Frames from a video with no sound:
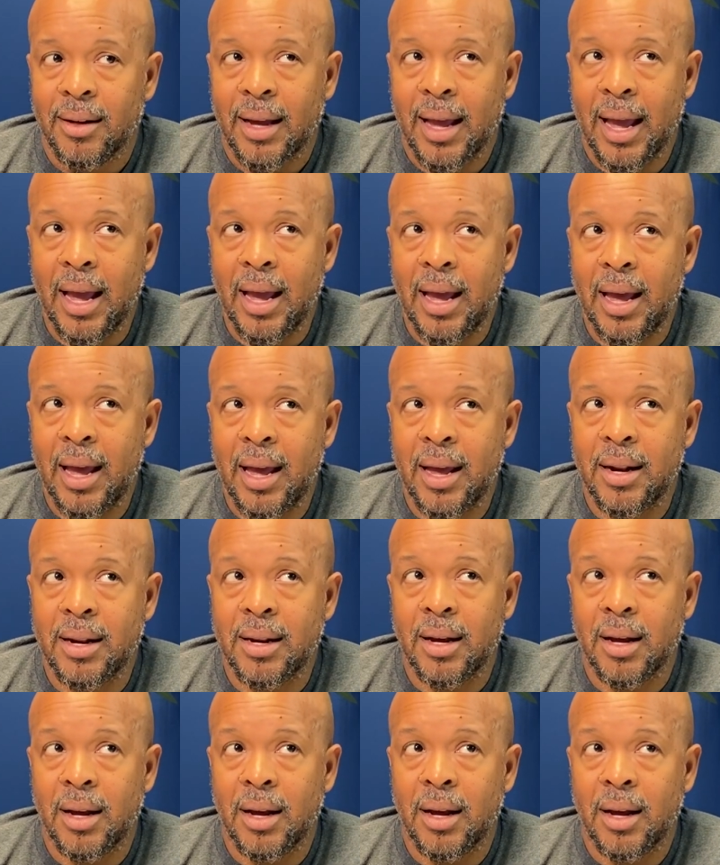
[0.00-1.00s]

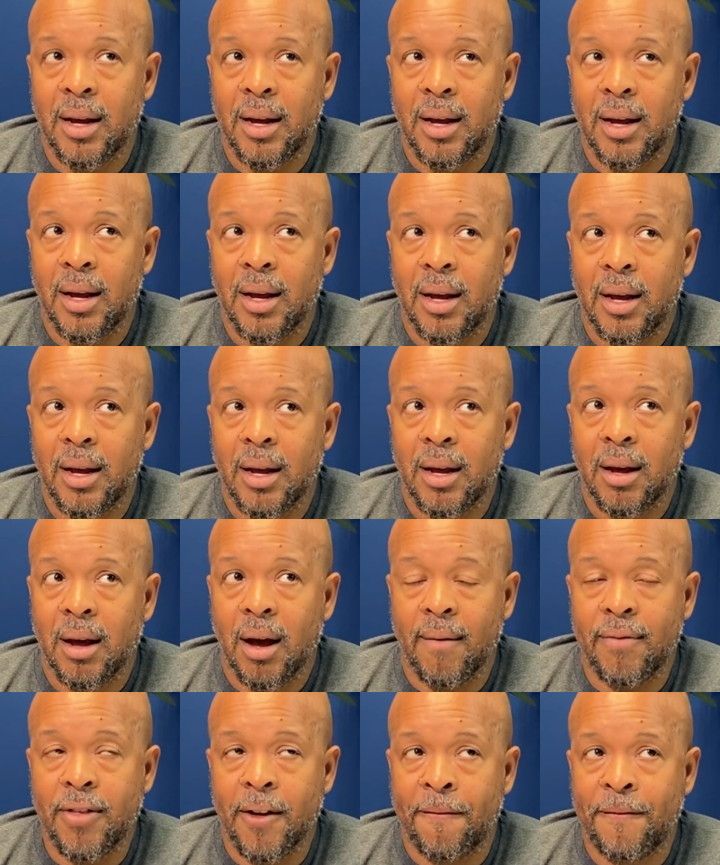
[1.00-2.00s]
And
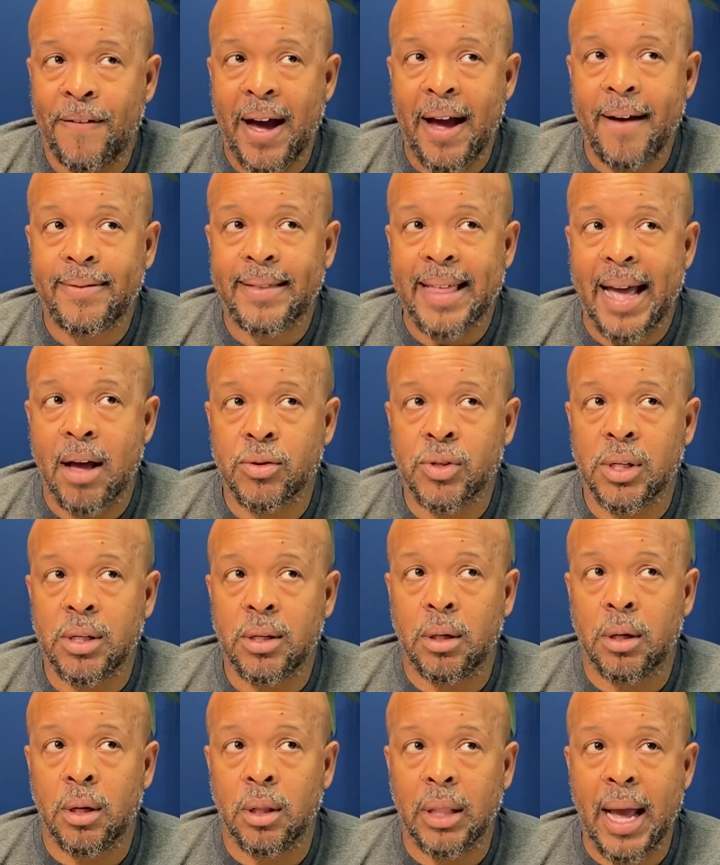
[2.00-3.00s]
of the
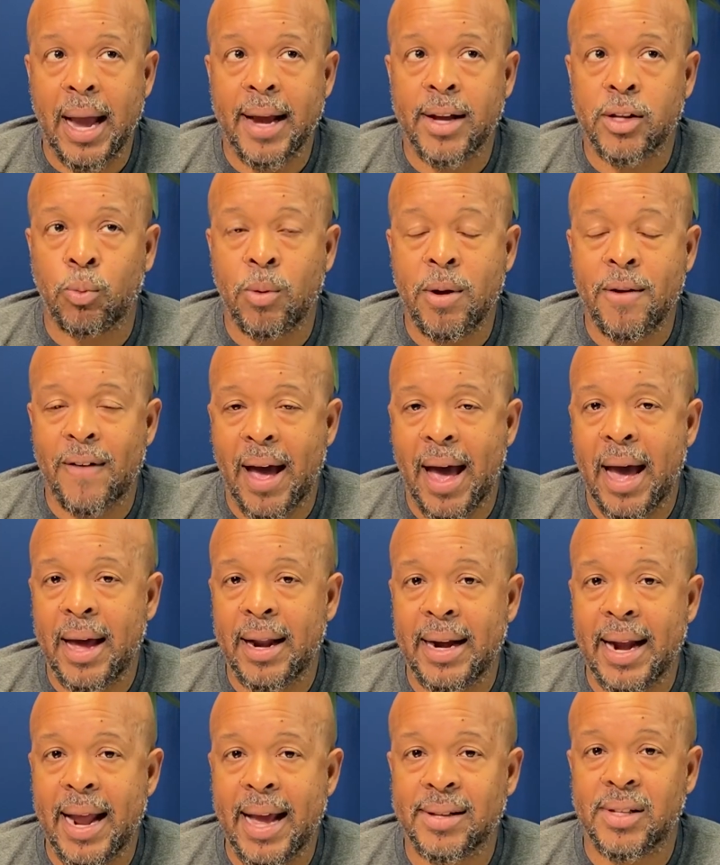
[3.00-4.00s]
5,000 clients we've had
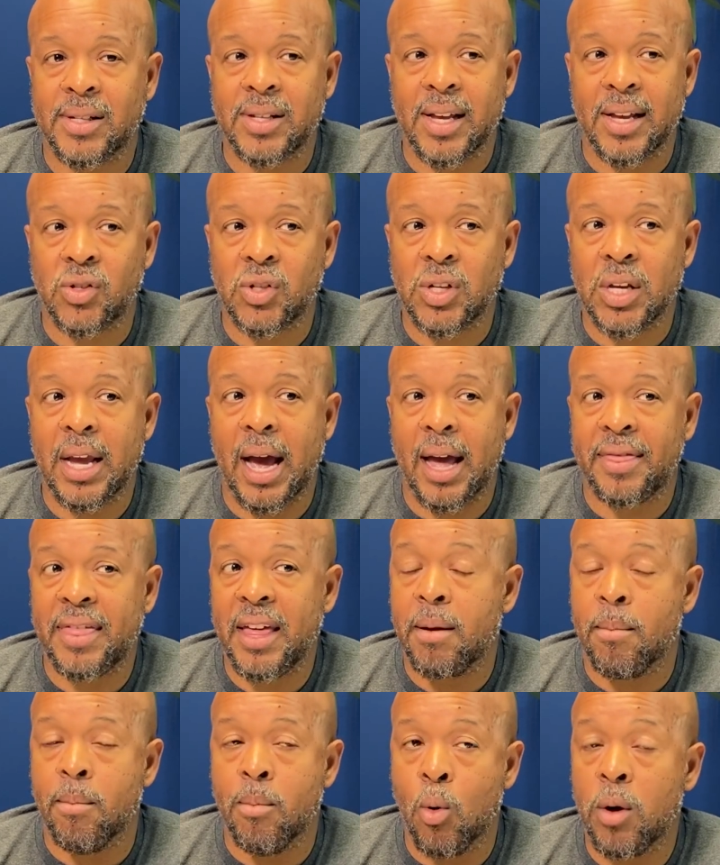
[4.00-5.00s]
in SSHC, I
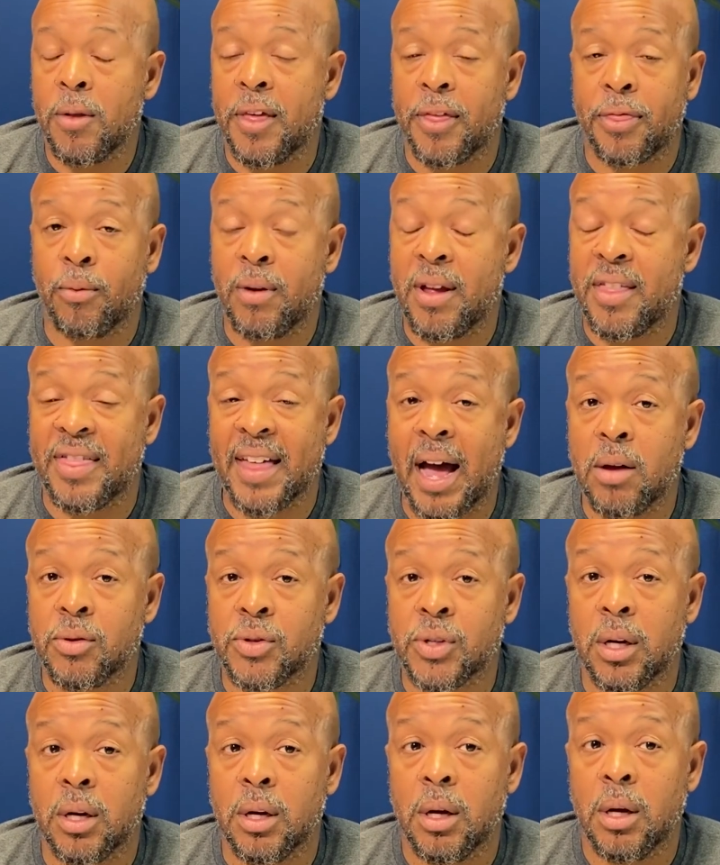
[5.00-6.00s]
think more than
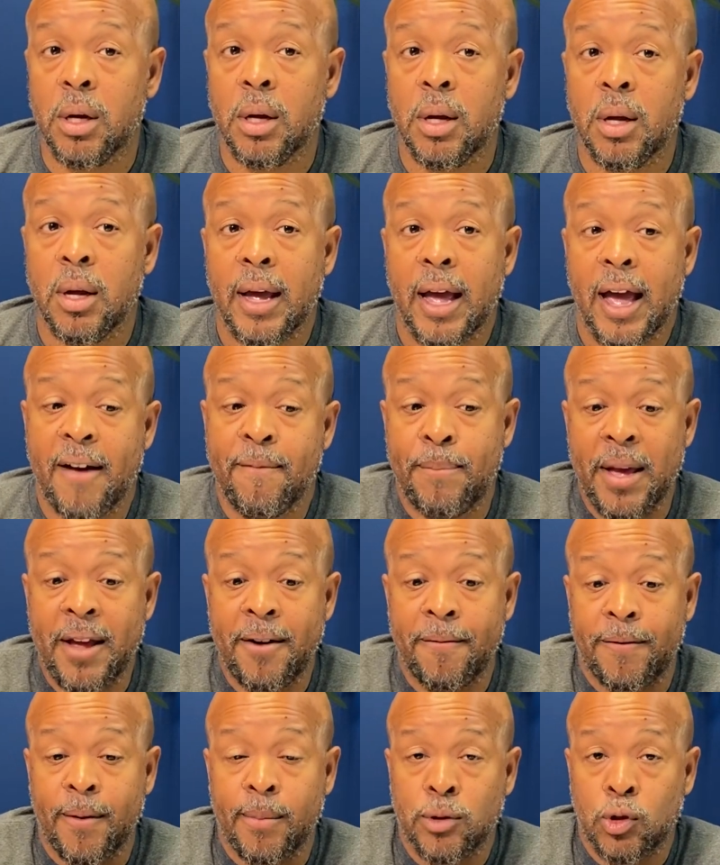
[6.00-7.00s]
3,000 have
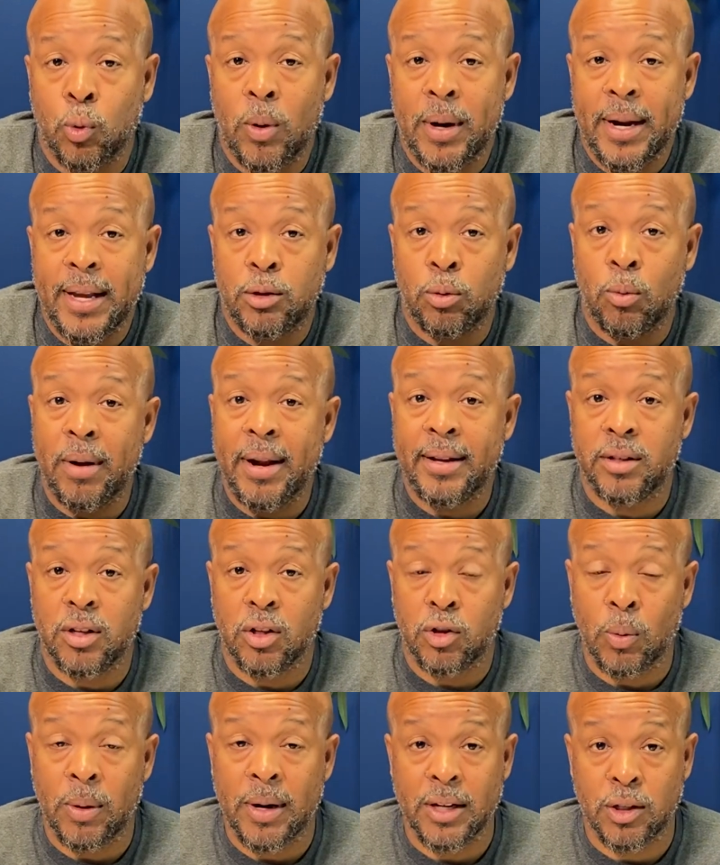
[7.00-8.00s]
been from 2020 to
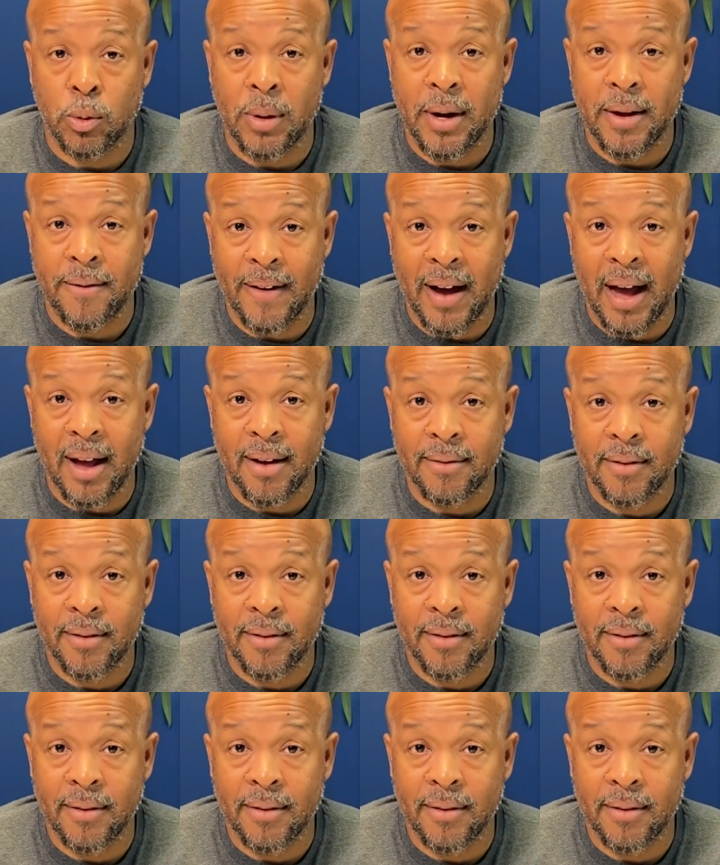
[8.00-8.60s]
2025.